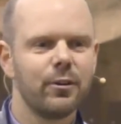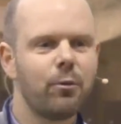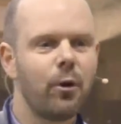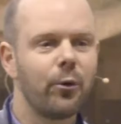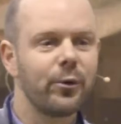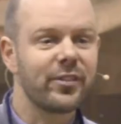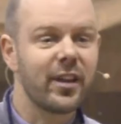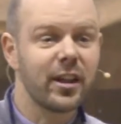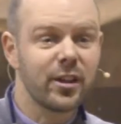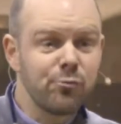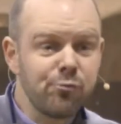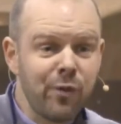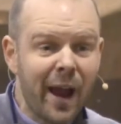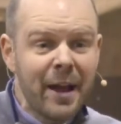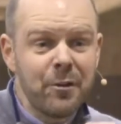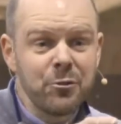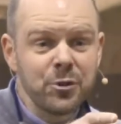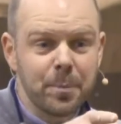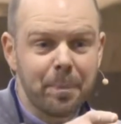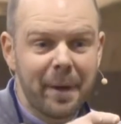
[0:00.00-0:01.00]
What was that? The
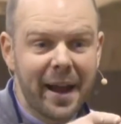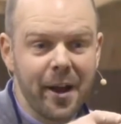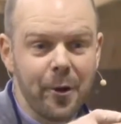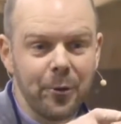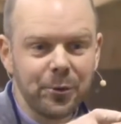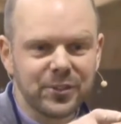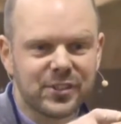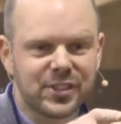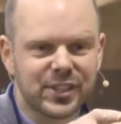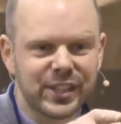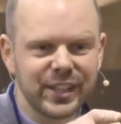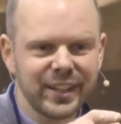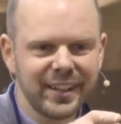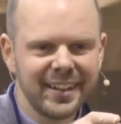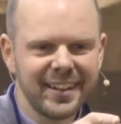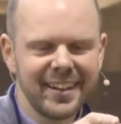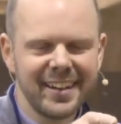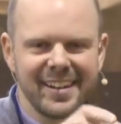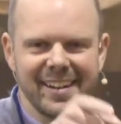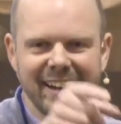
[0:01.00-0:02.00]
roundabout?
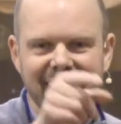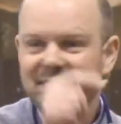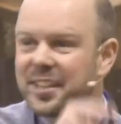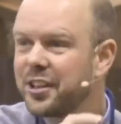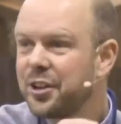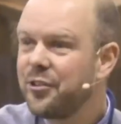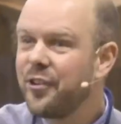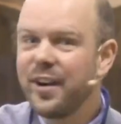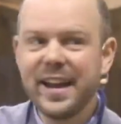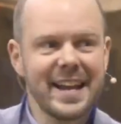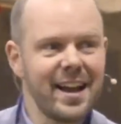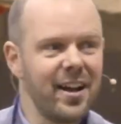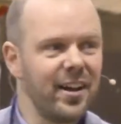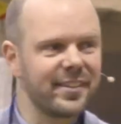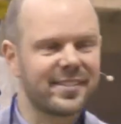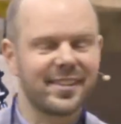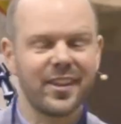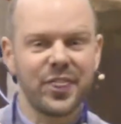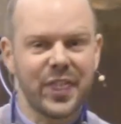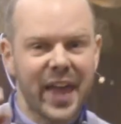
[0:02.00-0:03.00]
That's a great
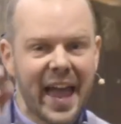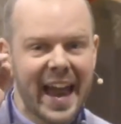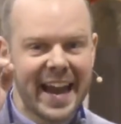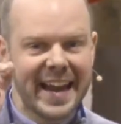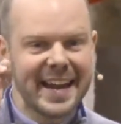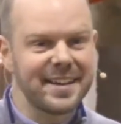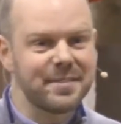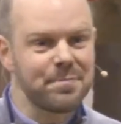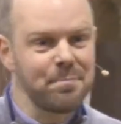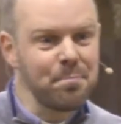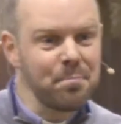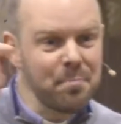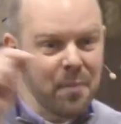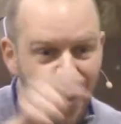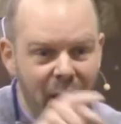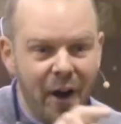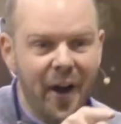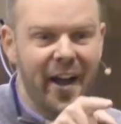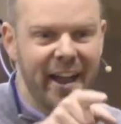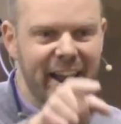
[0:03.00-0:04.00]
answer. That is
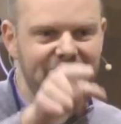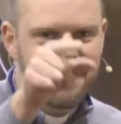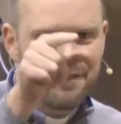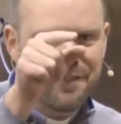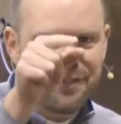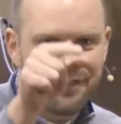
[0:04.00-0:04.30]
my